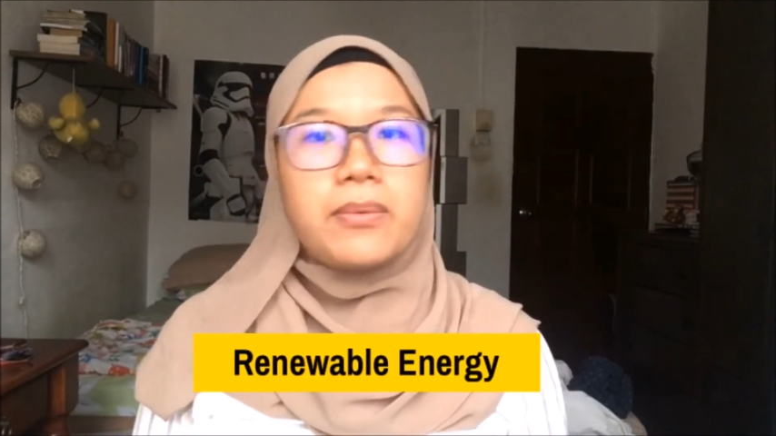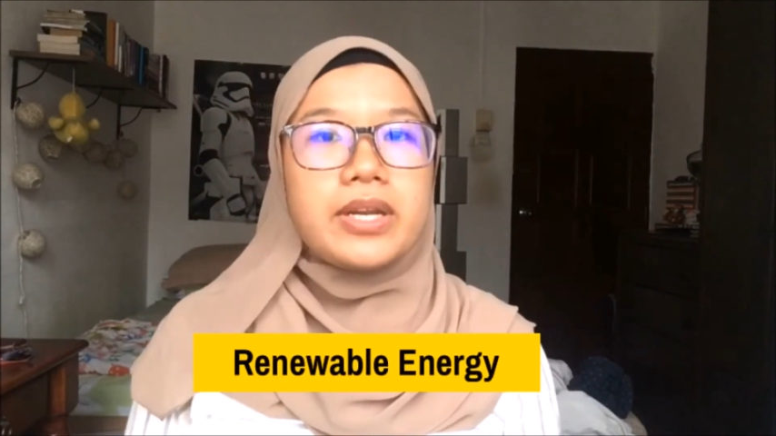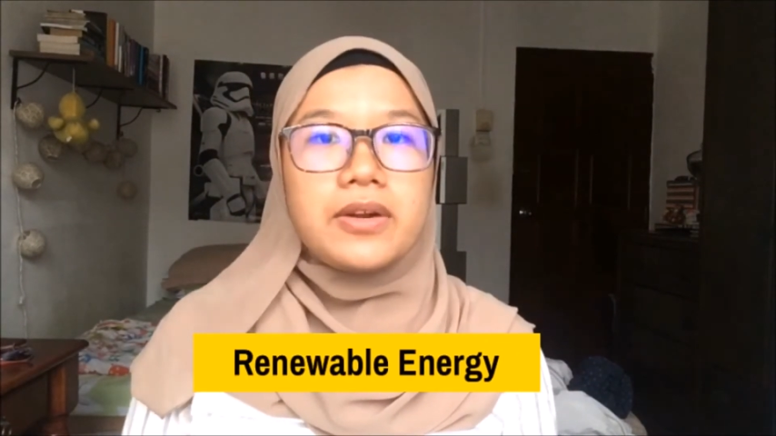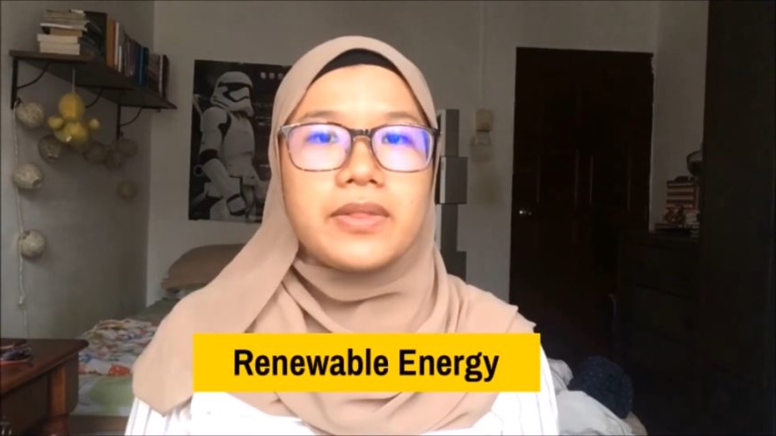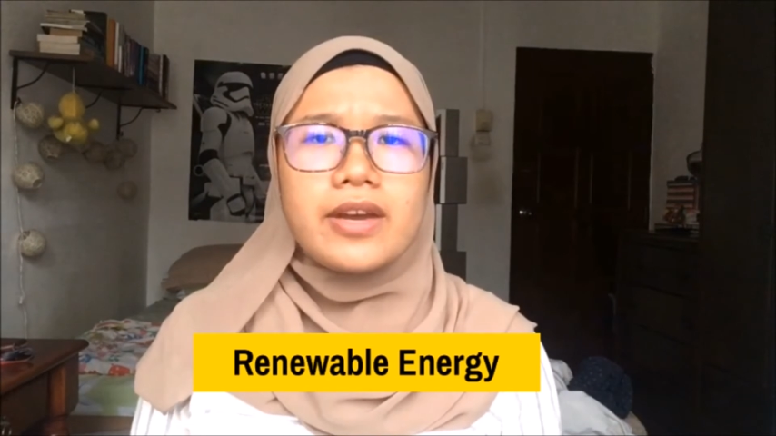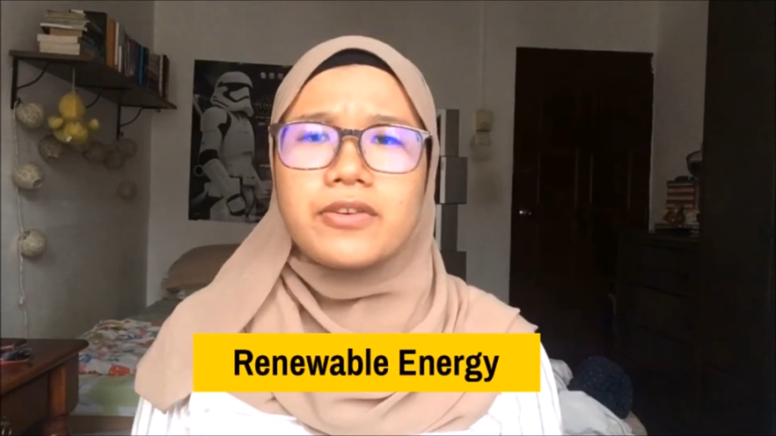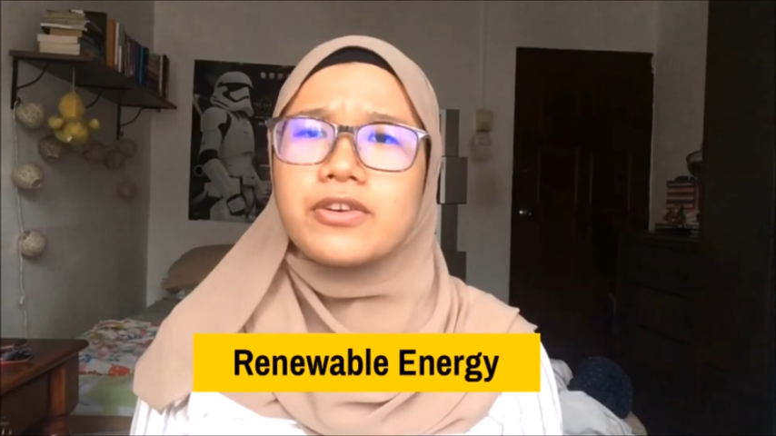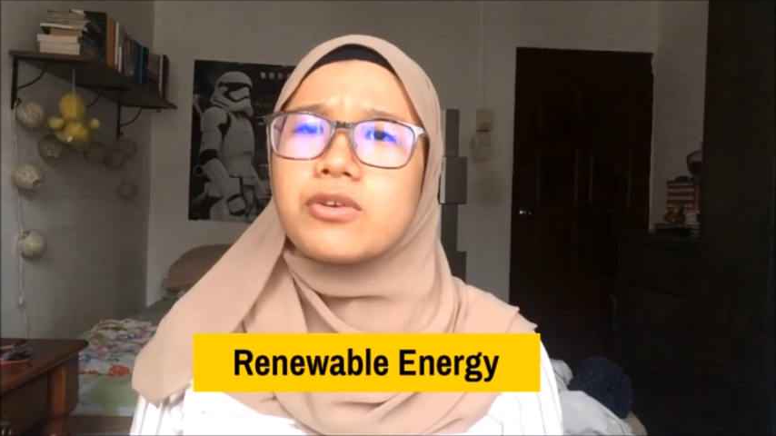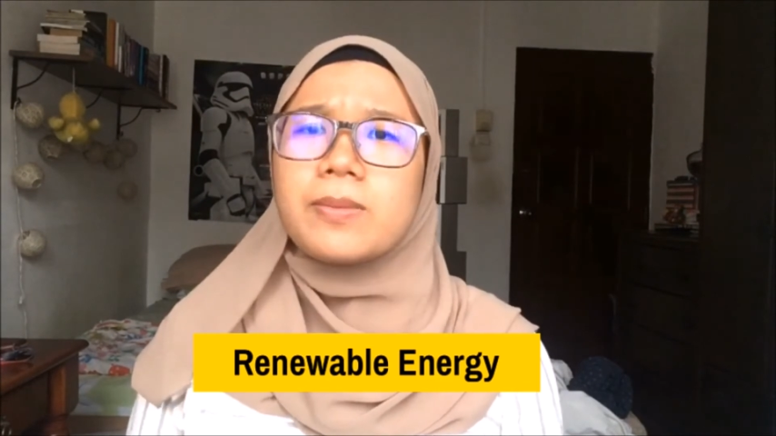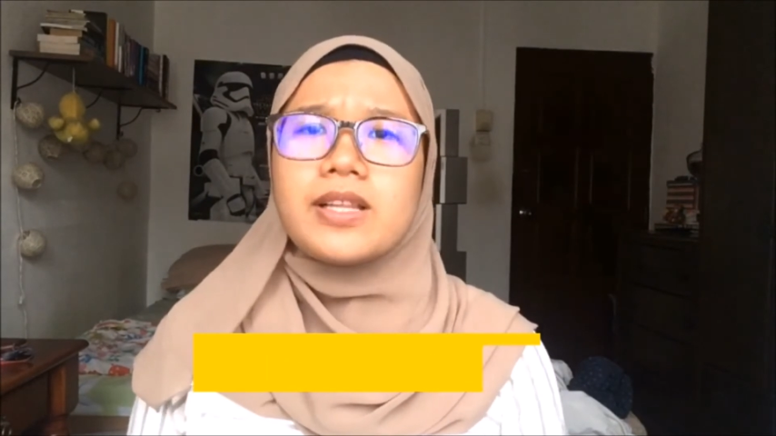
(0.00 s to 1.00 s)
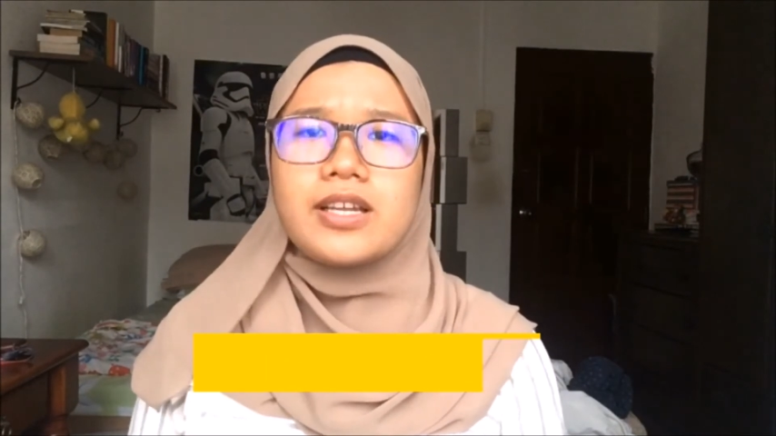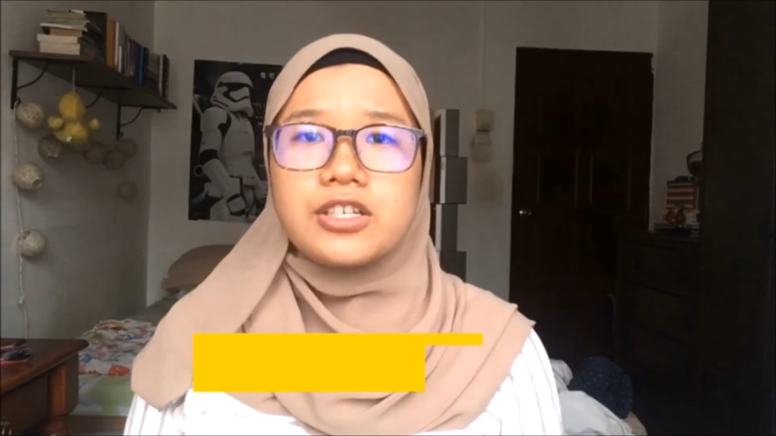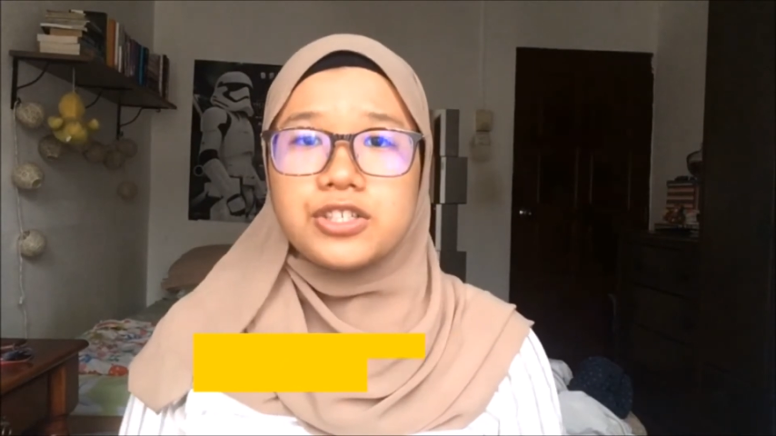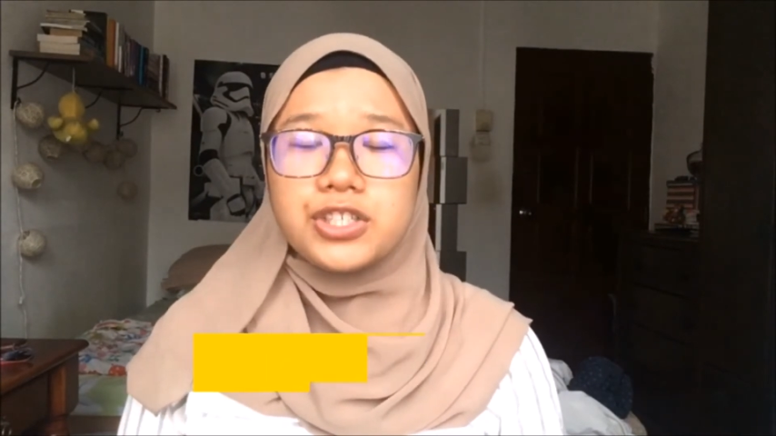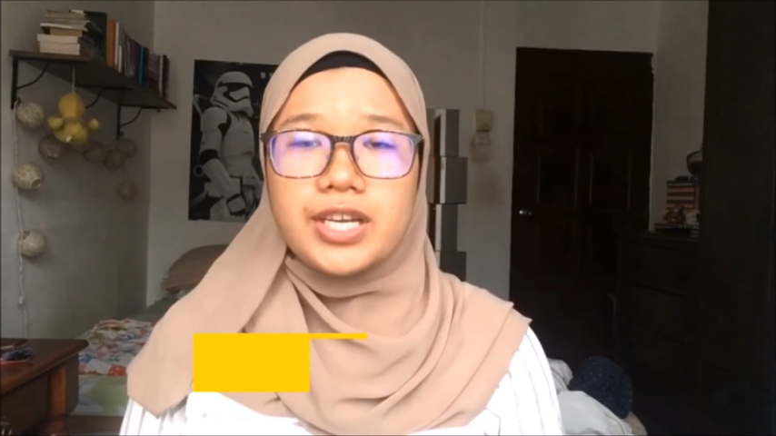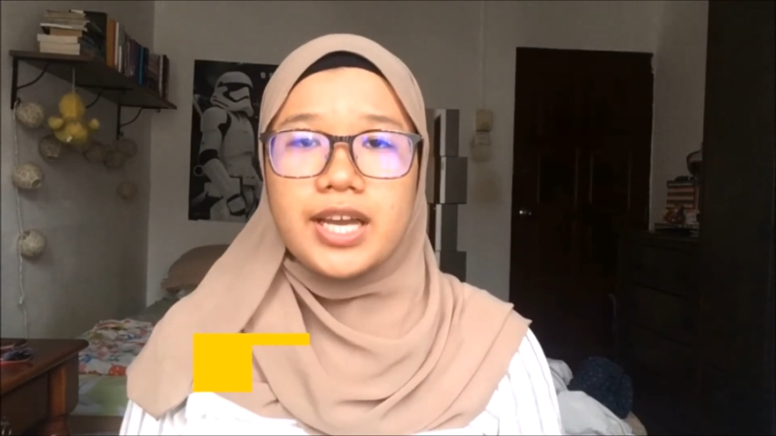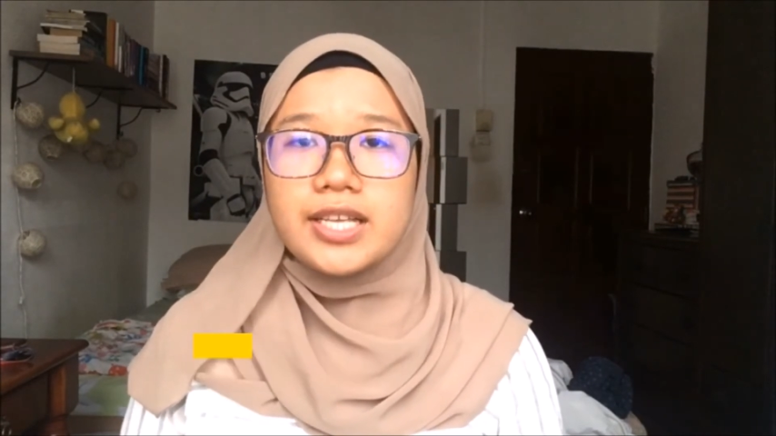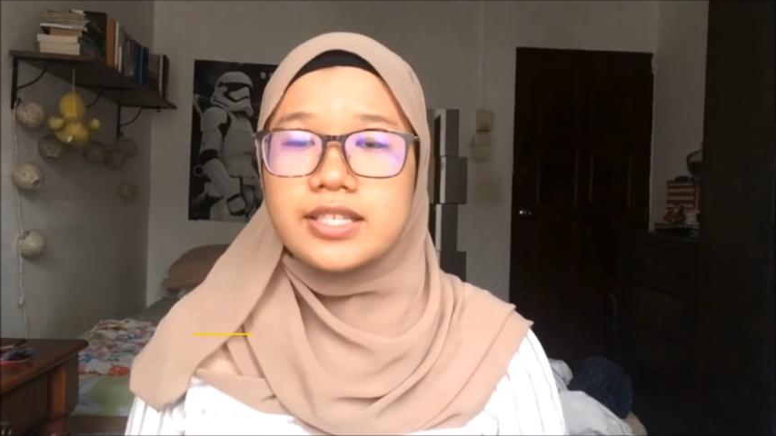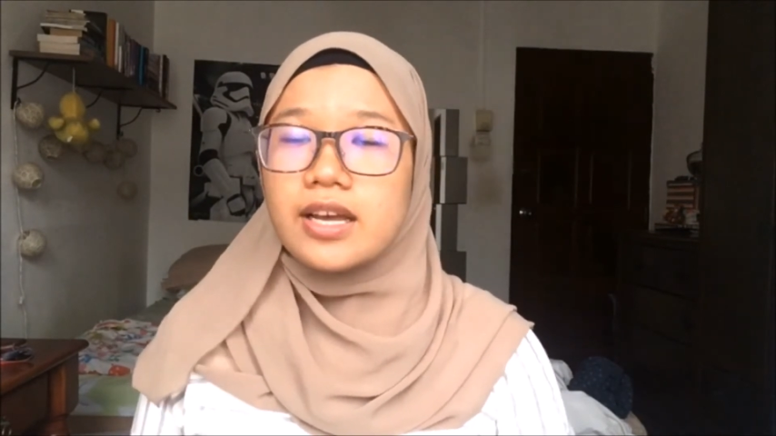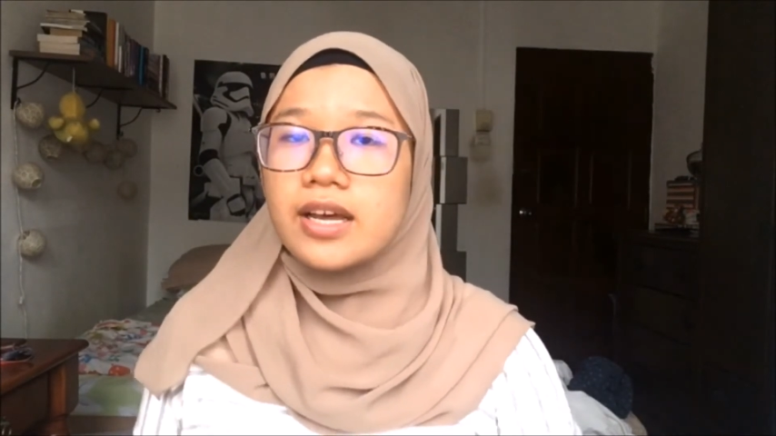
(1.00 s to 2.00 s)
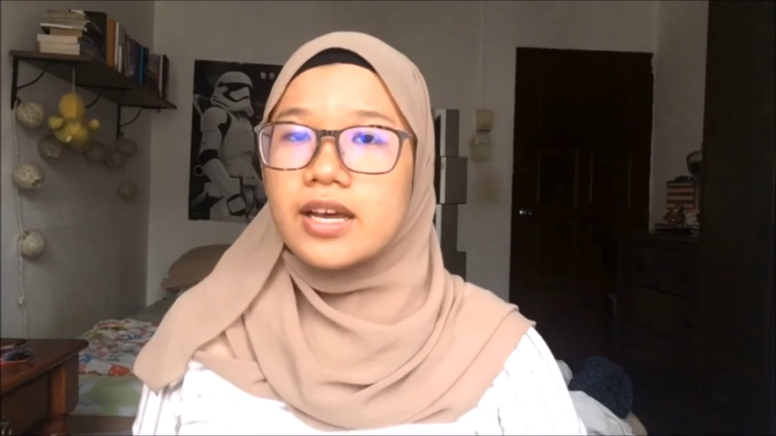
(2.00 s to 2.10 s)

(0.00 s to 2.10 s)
and we know that renewable energy is